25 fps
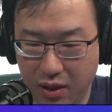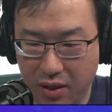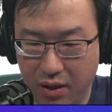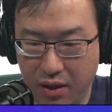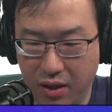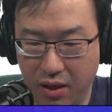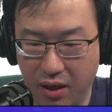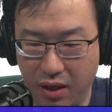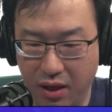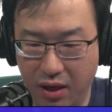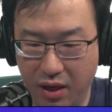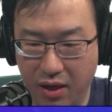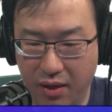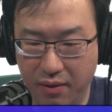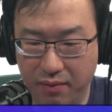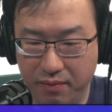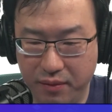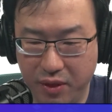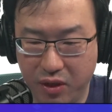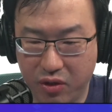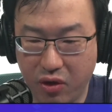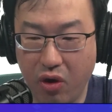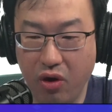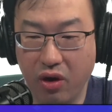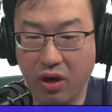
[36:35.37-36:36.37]
I'll
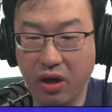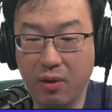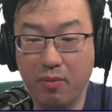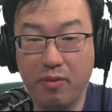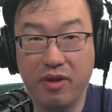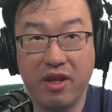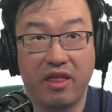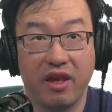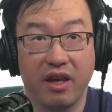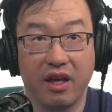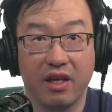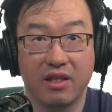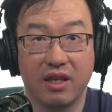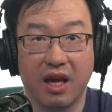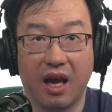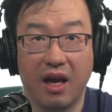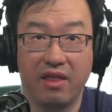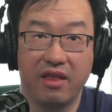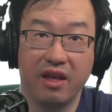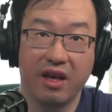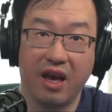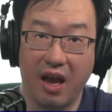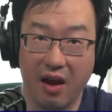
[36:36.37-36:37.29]
go and limit things. I think